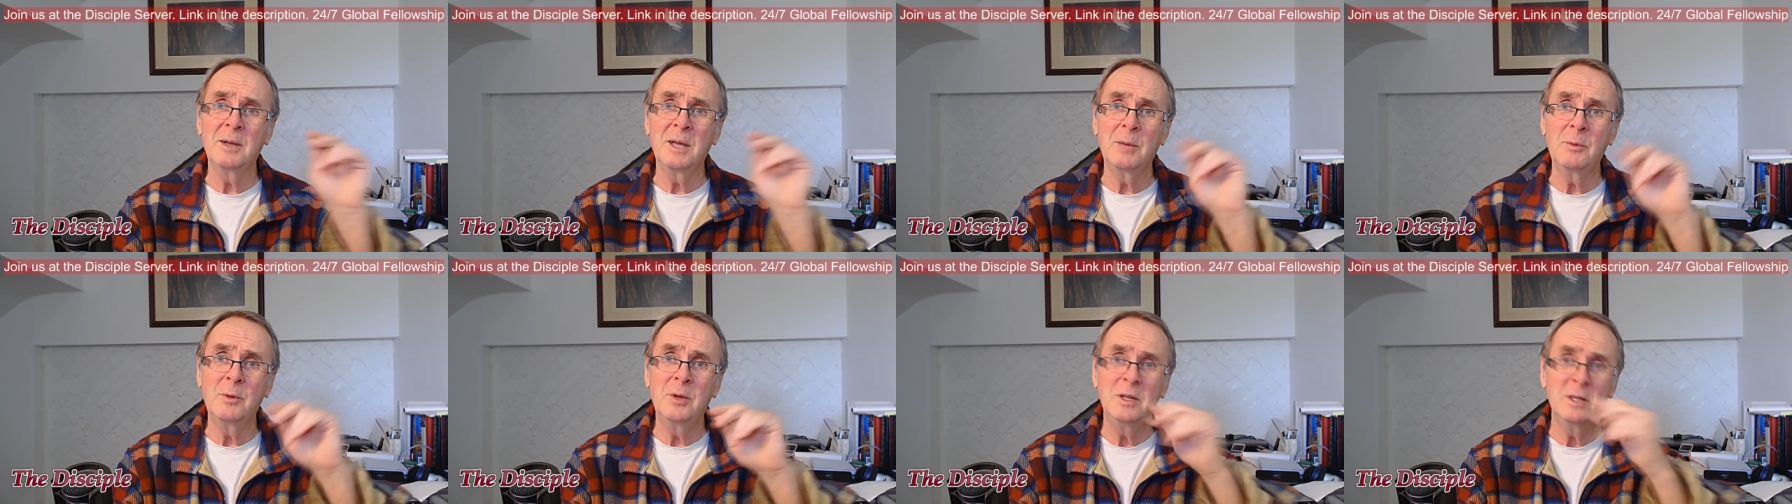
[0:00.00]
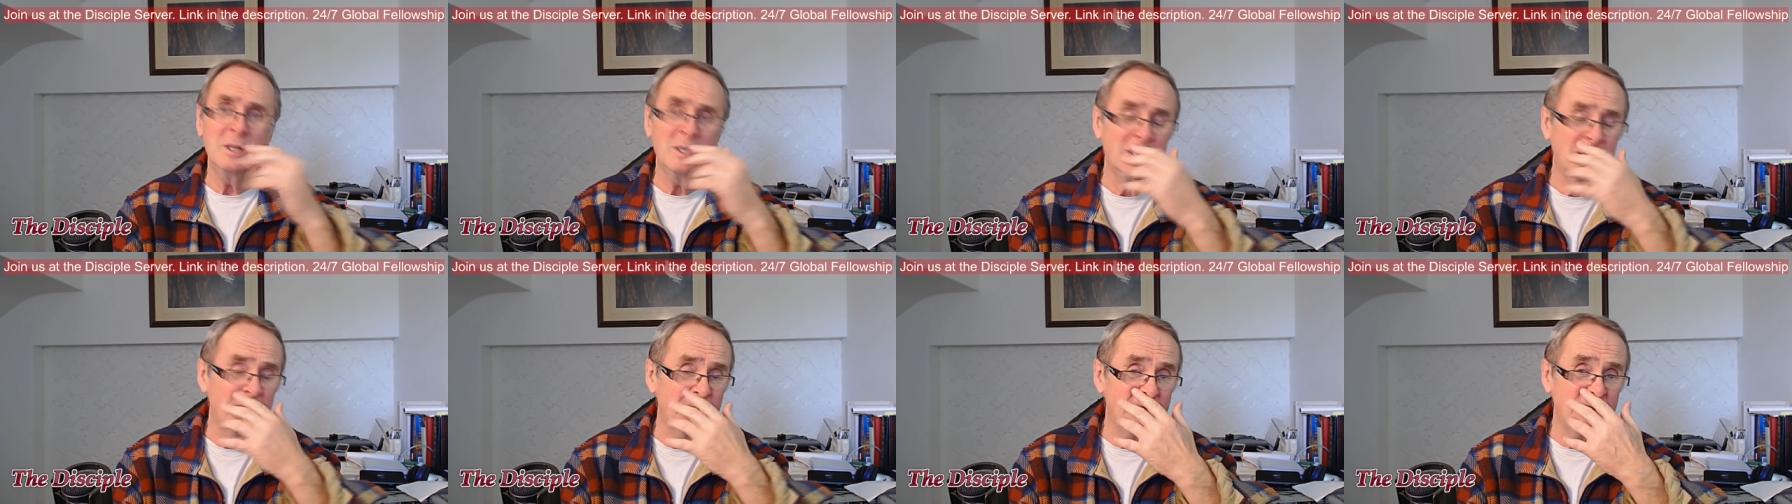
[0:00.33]
I
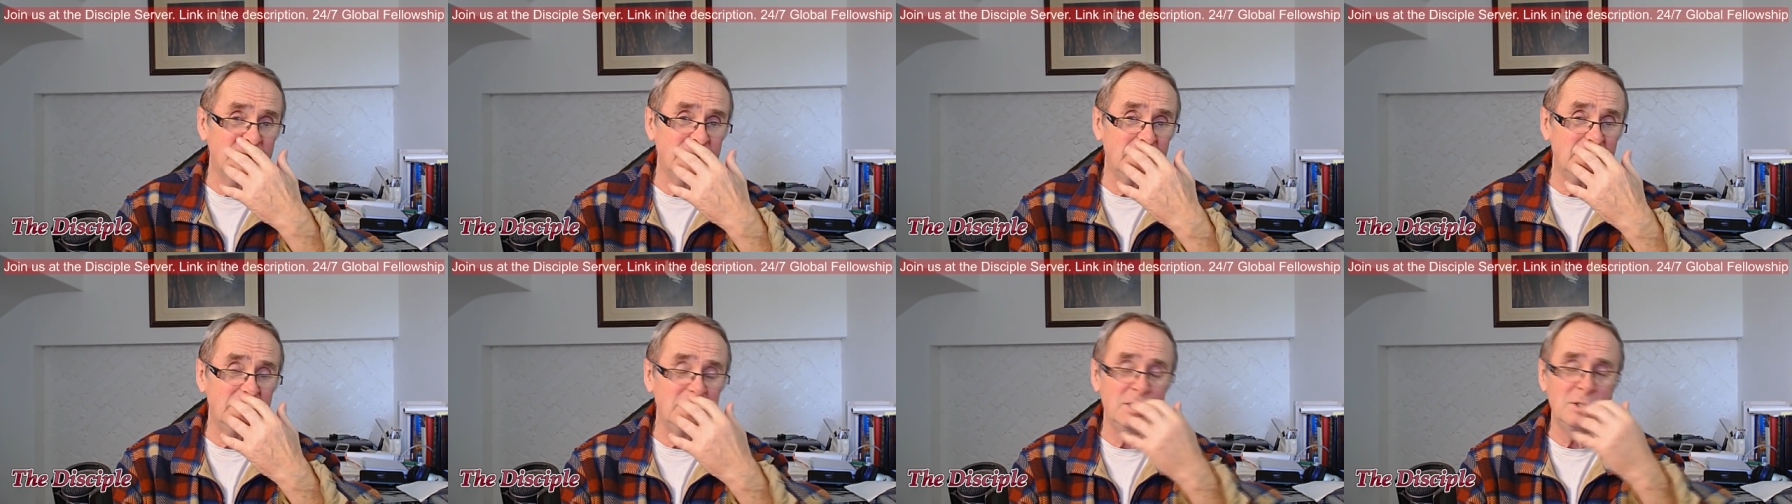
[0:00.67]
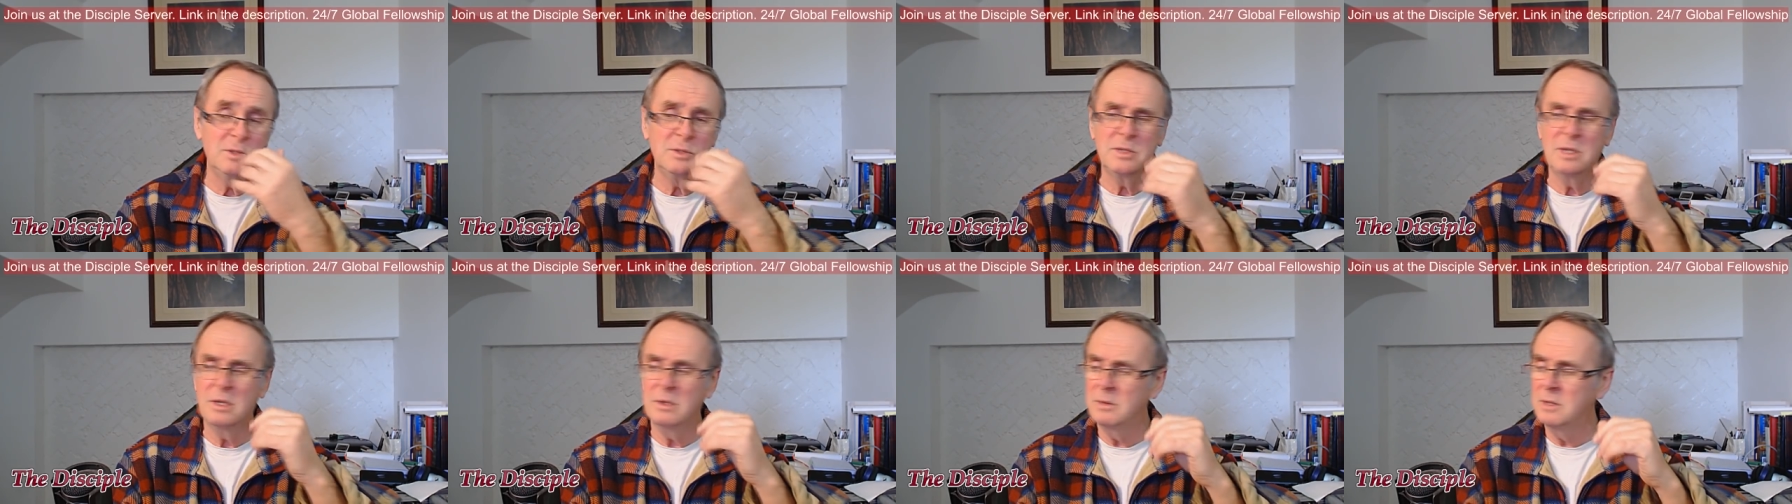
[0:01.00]
will
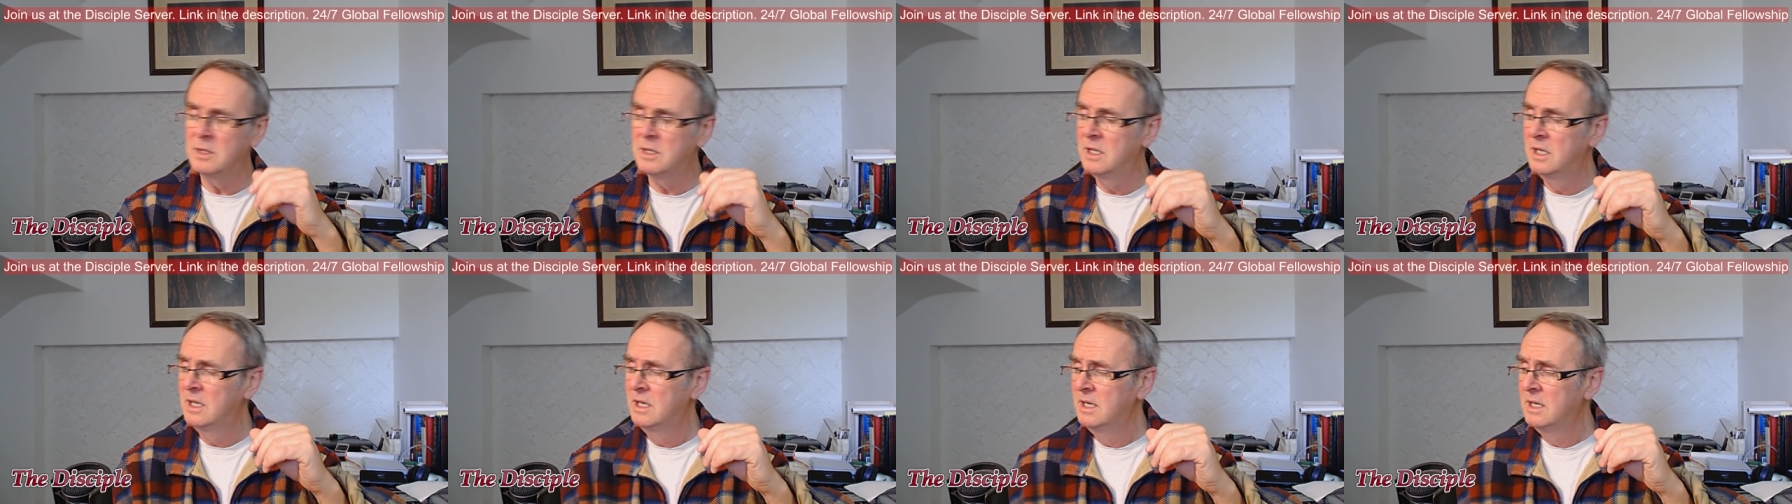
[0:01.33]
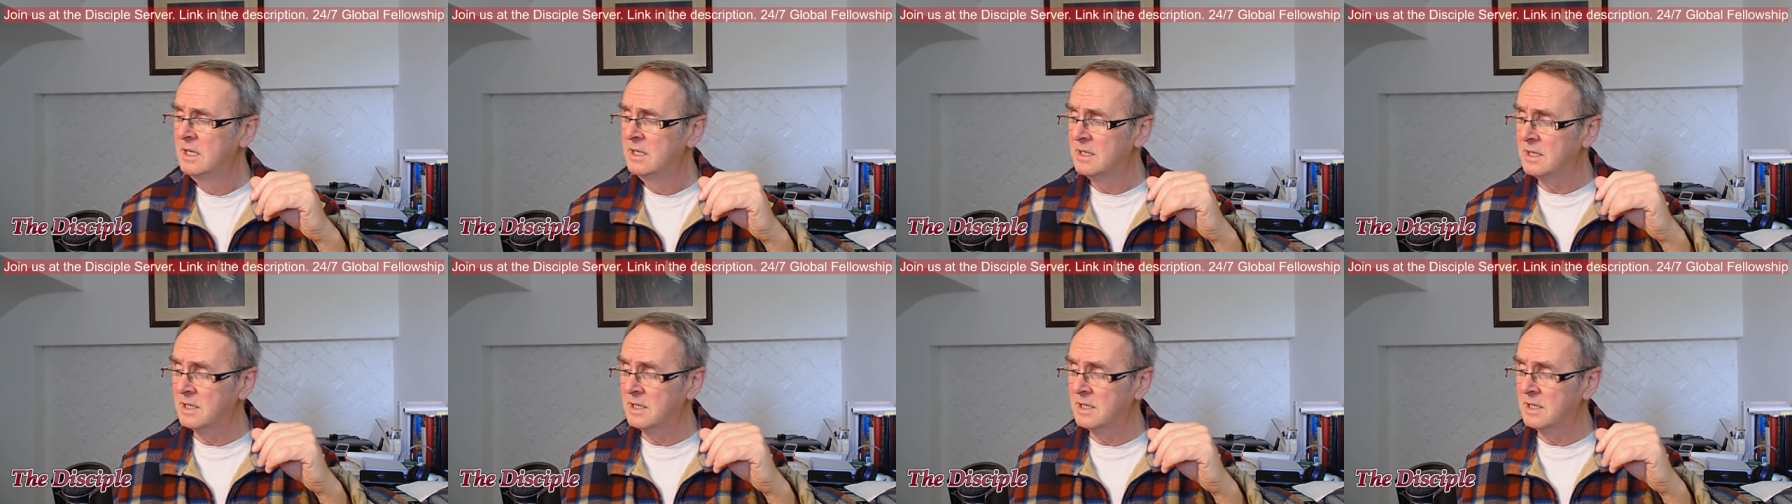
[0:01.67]
continue doing